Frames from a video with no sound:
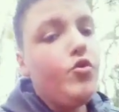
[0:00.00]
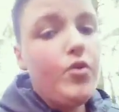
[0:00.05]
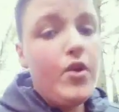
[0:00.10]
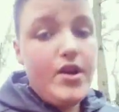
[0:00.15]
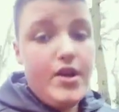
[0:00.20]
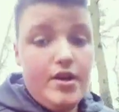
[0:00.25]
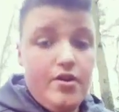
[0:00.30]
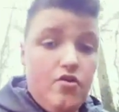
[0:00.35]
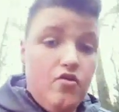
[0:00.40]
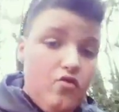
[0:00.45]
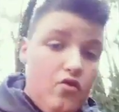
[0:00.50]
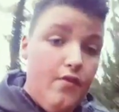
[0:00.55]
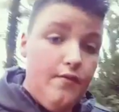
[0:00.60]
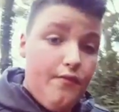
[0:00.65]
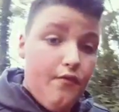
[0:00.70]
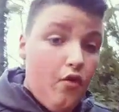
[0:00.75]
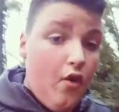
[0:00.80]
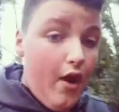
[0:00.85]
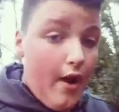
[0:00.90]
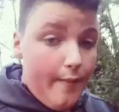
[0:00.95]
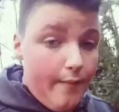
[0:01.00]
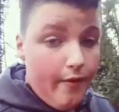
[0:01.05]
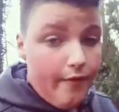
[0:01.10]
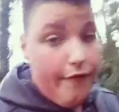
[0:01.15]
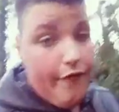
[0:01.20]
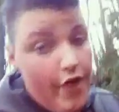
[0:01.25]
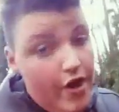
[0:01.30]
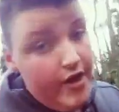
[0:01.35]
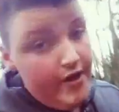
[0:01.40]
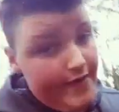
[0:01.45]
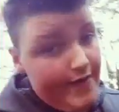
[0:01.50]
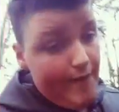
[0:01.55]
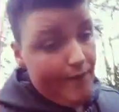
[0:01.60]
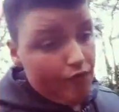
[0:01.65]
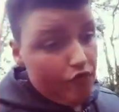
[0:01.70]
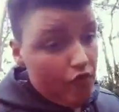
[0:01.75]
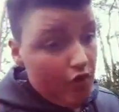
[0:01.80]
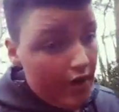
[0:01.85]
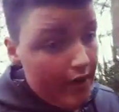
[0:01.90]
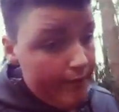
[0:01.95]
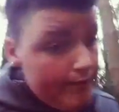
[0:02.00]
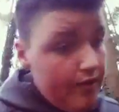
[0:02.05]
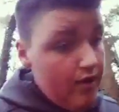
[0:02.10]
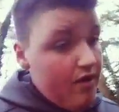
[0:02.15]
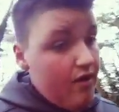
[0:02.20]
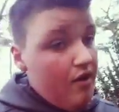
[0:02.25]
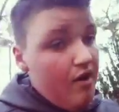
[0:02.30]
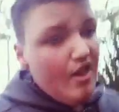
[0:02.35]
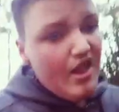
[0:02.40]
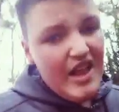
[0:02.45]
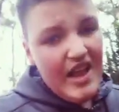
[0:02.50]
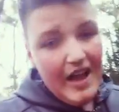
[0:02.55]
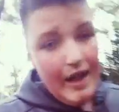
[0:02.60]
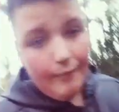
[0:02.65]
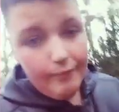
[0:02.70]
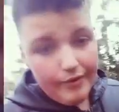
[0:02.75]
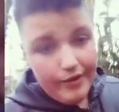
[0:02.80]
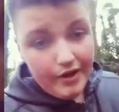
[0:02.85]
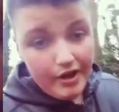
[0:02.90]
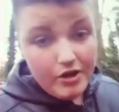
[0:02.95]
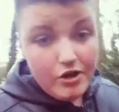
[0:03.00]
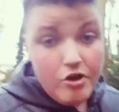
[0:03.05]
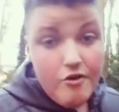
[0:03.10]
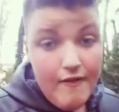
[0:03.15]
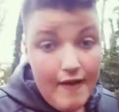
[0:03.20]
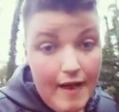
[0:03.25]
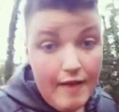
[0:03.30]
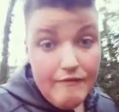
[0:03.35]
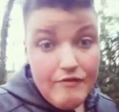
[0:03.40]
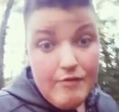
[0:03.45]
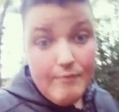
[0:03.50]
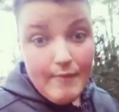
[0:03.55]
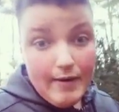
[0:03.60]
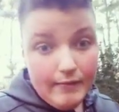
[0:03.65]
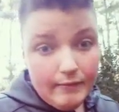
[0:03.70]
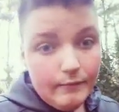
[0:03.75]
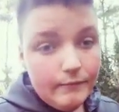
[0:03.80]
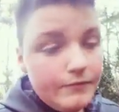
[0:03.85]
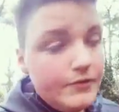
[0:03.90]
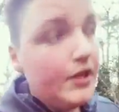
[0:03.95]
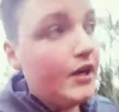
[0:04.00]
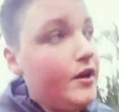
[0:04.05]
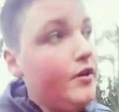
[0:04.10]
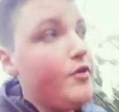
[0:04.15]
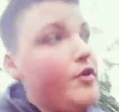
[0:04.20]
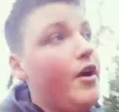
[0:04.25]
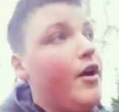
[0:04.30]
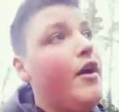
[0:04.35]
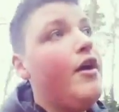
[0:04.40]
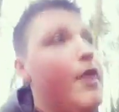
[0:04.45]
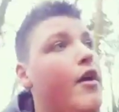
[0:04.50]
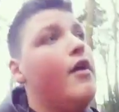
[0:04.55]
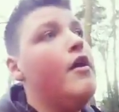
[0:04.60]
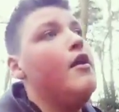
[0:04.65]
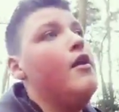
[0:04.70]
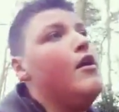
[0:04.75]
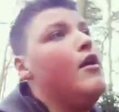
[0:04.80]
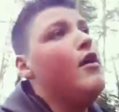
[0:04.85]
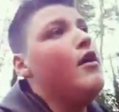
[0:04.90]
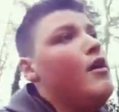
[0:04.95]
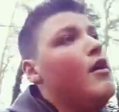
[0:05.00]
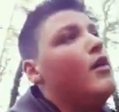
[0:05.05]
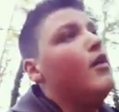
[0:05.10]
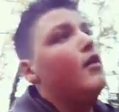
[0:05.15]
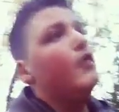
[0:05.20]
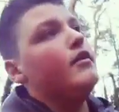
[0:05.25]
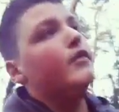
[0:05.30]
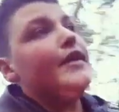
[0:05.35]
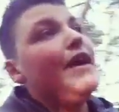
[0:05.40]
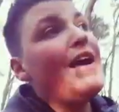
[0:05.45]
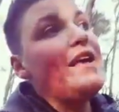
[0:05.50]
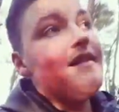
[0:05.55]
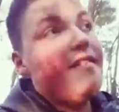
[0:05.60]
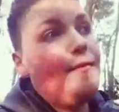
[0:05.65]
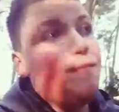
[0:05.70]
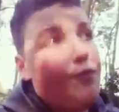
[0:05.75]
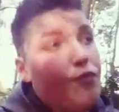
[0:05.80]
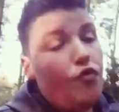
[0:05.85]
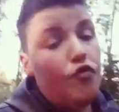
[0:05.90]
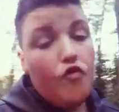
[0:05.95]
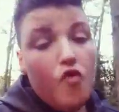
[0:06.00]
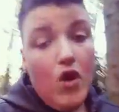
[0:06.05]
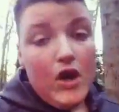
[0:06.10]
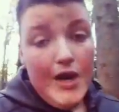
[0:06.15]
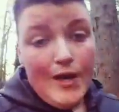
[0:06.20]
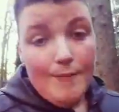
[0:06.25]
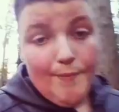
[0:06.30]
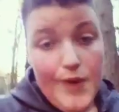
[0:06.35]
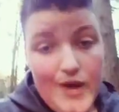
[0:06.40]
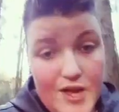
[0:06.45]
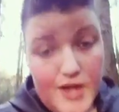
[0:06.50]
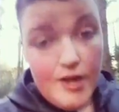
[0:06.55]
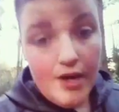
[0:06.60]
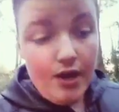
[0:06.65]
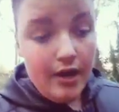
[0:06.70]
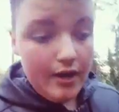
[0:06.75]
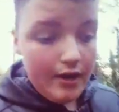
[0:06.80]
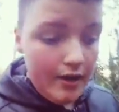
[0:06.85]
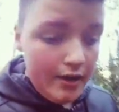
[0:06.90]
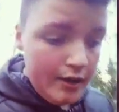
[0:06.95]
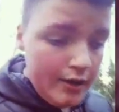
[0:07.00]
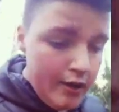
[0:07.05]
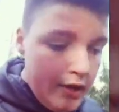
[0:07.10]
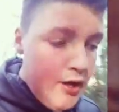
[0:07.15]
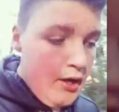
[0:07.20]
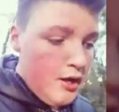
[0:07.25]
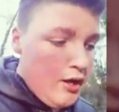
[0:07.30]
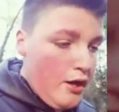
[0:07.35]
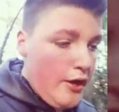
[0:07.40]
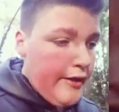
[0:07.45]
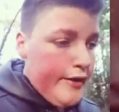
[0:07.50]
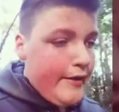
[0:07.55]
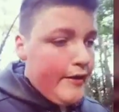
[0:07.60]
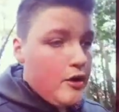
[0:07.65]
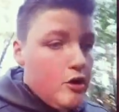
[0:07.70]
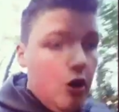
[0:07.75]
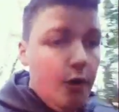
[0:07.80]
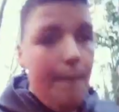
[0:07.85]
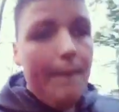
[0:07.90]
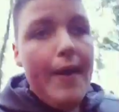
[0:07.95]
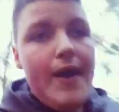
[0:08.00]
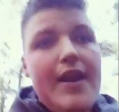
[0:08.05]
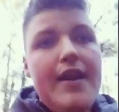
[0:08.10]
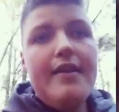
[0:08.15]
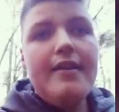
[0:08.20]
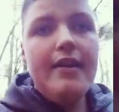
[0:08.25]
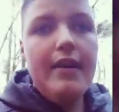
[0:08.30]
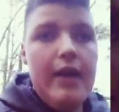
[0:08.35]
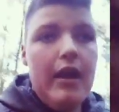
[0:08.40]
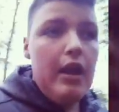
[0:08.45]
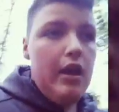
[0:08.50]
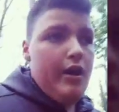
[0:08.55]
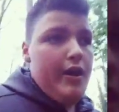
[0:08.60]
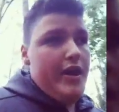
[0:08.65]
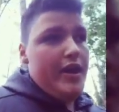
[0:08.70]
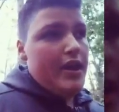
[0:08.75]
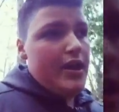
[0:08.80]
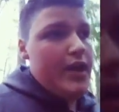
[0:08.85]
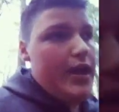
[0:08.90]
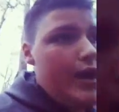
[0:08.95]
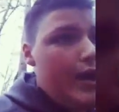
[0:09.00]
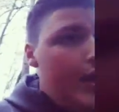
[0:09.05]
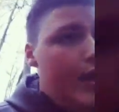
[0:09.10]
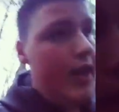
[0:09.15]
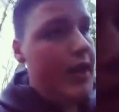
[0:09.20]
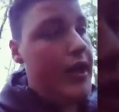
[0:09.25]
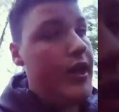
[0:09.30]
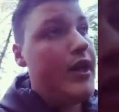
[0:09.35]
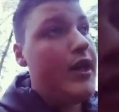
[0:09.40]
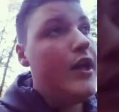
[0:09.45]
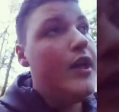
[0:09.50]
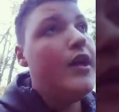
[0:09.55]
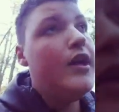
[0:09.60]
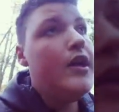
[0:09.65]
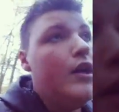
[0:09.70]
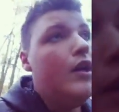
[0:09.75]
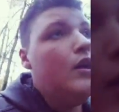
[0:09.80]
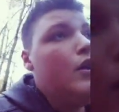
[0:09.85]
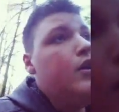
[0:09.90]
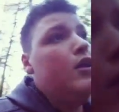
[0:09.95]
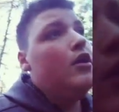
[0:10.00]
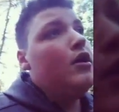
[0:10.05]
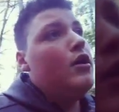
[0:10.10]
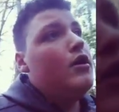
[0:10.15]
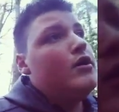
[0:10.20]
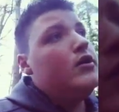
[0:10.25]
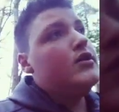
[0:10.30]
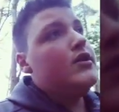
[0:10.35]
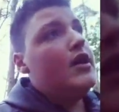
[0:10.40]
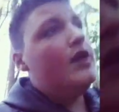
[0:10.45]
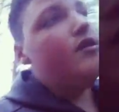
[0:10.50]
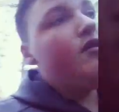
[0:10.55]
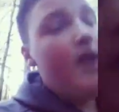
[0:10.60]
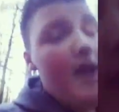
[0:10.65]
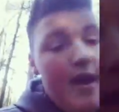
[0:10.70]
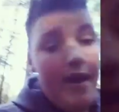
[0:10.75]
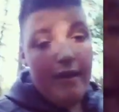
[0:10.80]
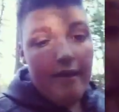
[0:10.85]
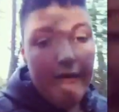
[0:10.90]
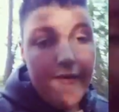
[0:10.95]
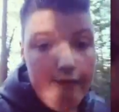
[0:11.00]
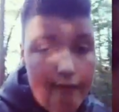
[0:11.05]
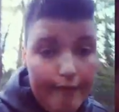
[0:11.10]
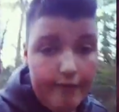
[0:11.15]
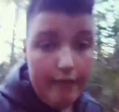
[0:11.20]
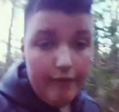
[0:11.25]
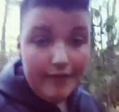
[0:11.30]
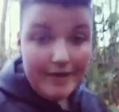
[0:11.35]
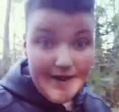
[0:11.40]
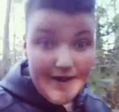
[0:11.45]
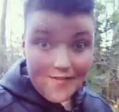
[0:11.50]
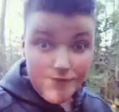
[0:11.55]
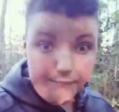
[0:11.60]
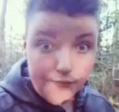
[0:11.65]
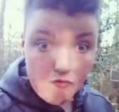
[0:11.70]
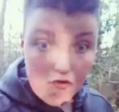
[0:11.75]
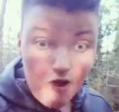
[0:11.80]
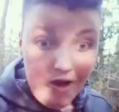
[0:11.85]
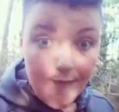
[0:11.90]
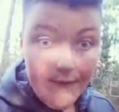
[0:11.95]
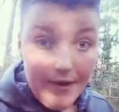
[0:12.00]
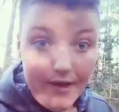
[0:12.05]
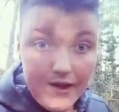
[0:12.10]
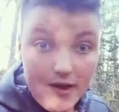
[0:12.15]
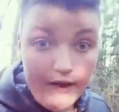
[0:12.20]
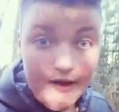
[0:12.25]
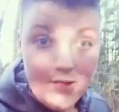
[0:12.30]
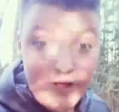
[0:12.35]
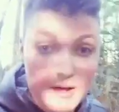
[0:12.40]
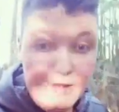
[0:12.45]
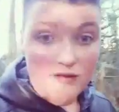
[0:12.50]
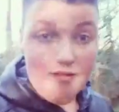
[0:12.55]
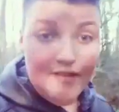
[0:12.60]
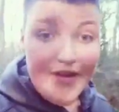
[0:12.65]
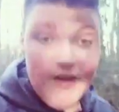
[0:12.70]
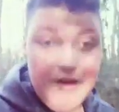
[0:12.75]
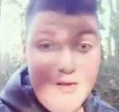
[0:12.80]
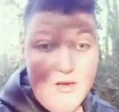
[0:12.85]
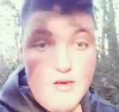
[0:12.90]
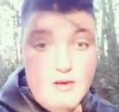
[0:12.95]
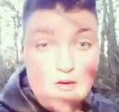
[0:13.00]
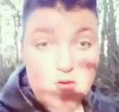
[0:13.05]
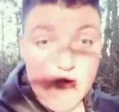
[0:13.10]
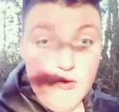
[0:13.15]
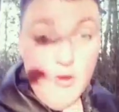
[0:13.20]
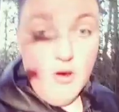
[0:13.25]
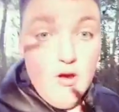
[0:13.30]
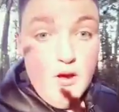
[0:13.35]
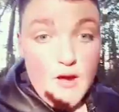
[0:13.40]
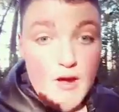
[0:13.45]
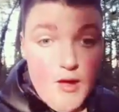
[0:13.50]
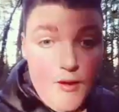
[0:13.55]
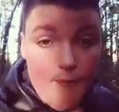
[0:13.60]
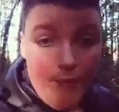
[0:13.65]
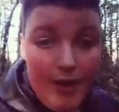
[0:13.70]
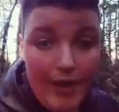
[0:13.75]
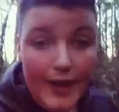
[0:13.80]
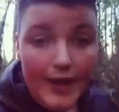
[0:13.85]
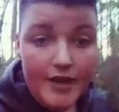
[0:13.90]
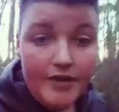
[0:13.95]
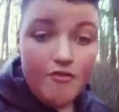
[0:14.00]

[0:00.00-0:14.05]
20 subscribers, 30 subscribers, and we could do that every month, so get subscribing, comment and like. So yeah, so get subscribing. I'll see you a bit